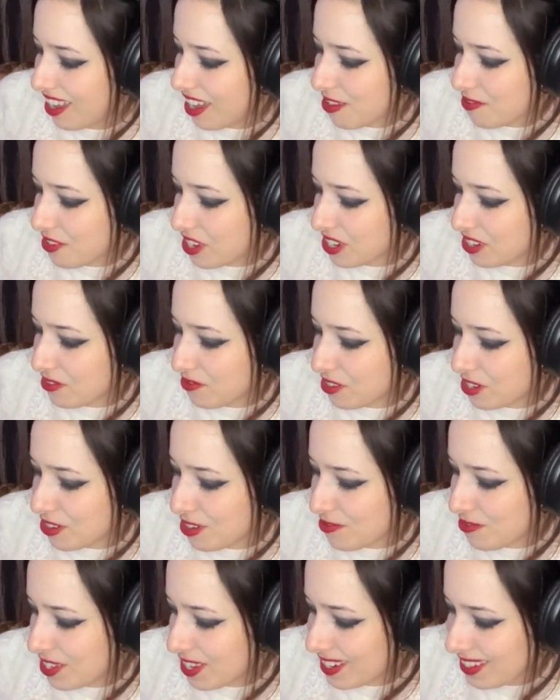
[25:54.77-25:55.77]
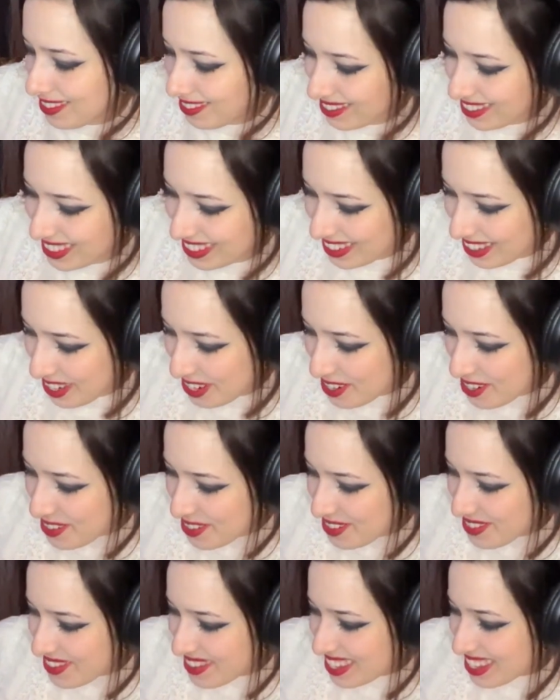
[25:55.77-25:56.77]
I find it very fun. So
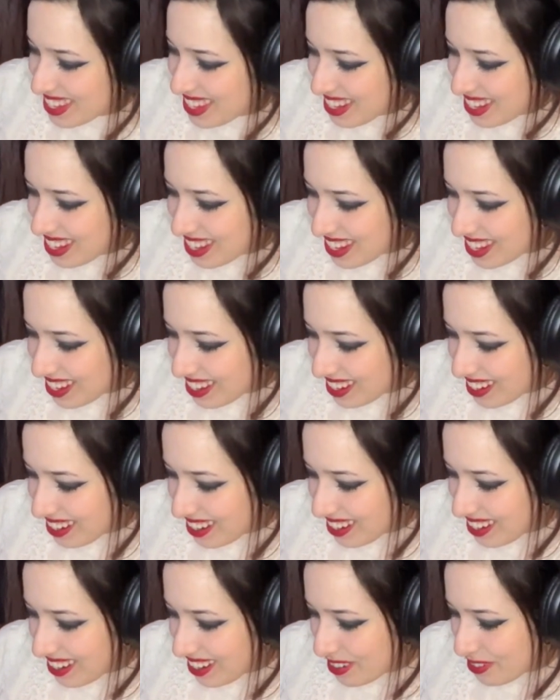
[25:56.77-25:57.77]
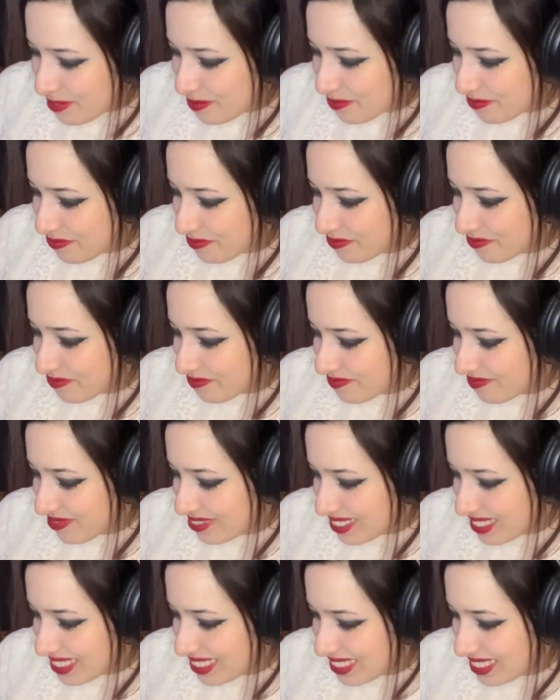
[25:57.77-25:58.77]

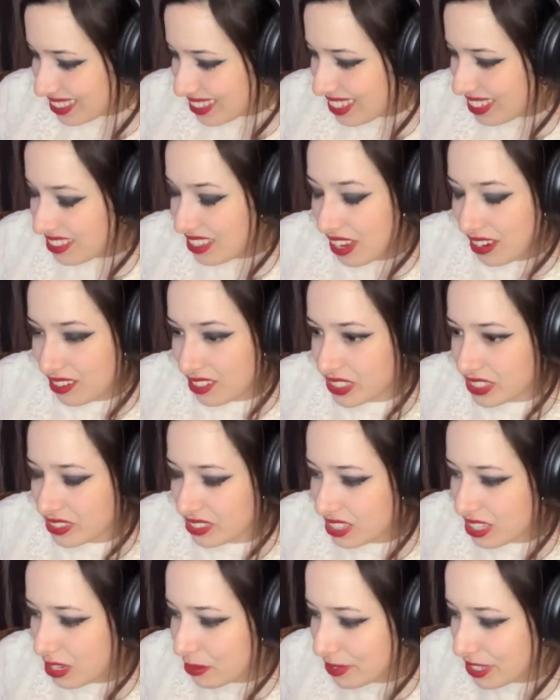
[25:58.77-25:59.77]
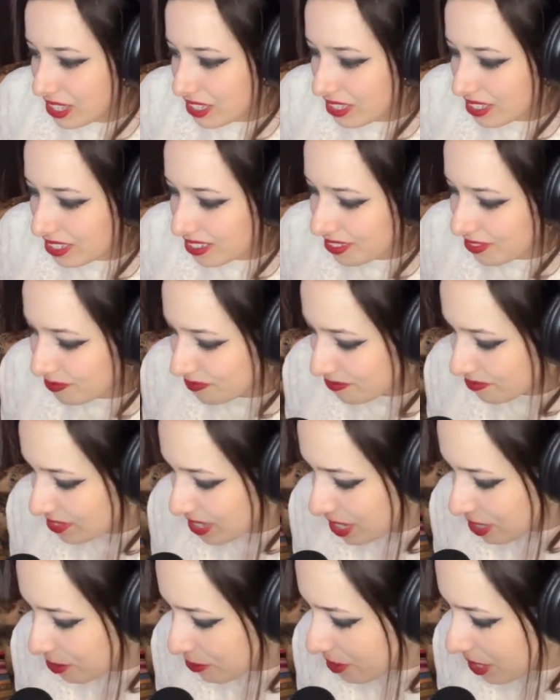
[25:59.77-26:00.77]
yeah, clearly, I mean, like,
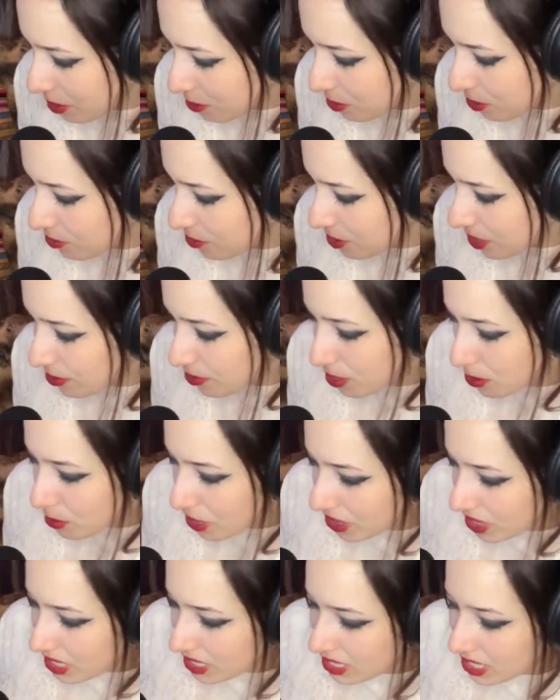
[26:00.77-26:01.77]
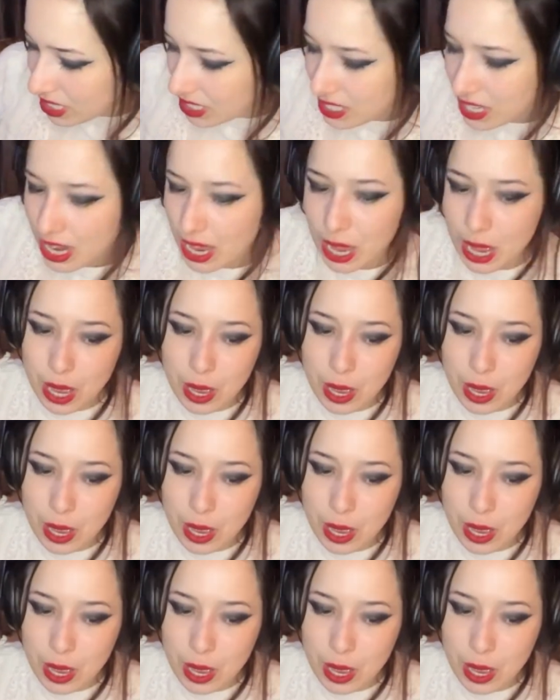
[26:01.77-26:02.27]
I could ramble forever about these things,